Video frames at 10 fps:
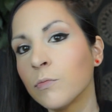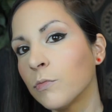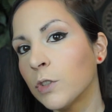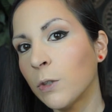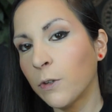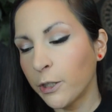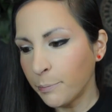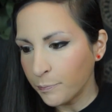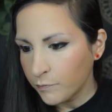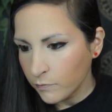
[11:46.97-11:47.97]
so far.
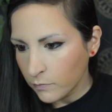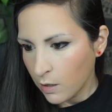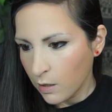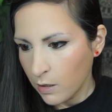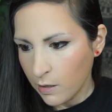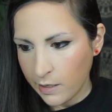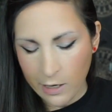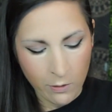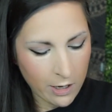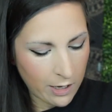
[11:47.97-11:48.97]

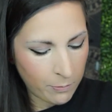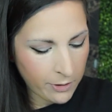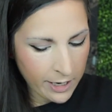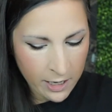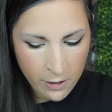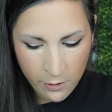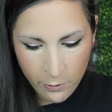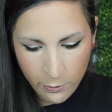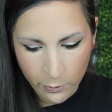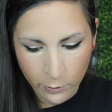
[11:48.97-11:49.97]
Now
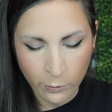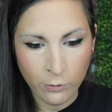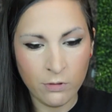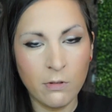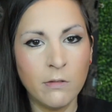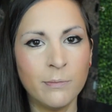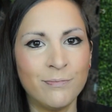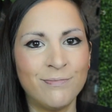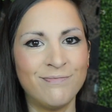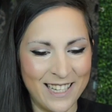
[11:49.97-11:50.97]
eyebrows.
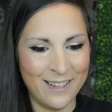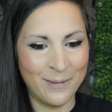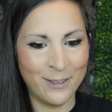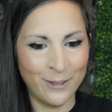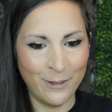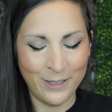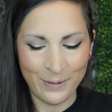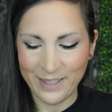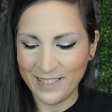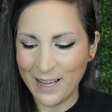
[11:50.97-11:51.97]
I'm a little nervous with
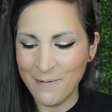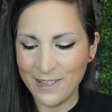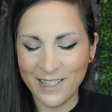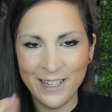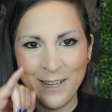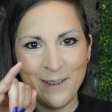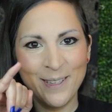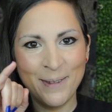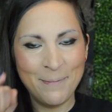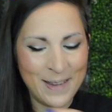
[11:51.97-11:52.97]
this. I'm just gonna use
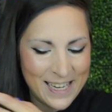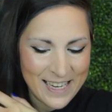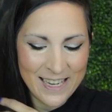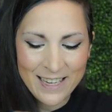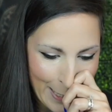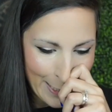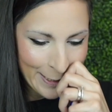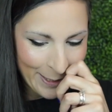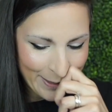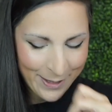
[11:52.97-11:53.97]
my pinky. I
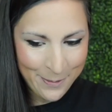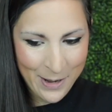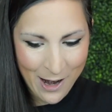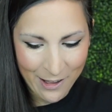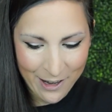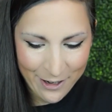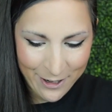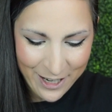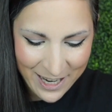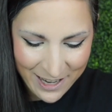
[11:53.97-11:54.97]
took some
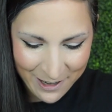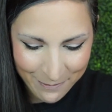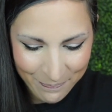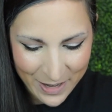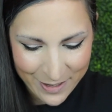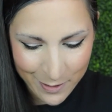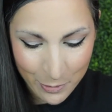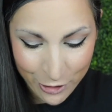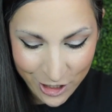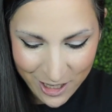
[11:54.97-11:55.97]
eyeliner and I
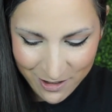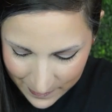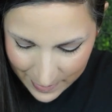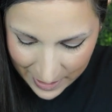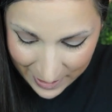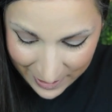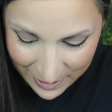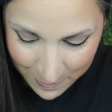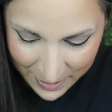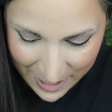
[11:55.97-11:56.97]
smushed it, and it is
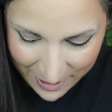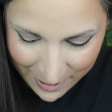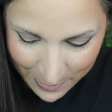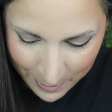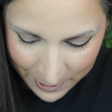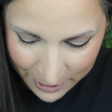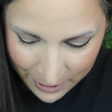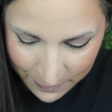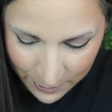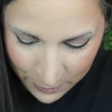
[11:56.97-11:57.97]
black. Probably shouldn't
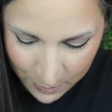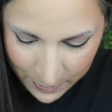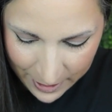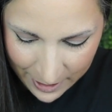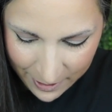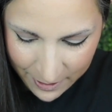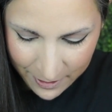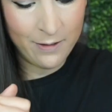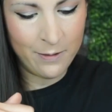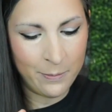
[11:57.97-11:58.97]
have used black,
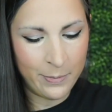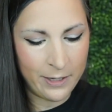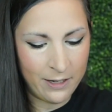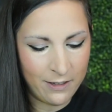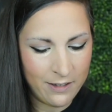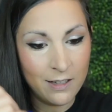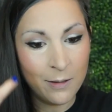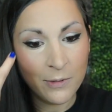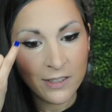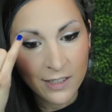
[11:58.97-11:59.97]
but I'm just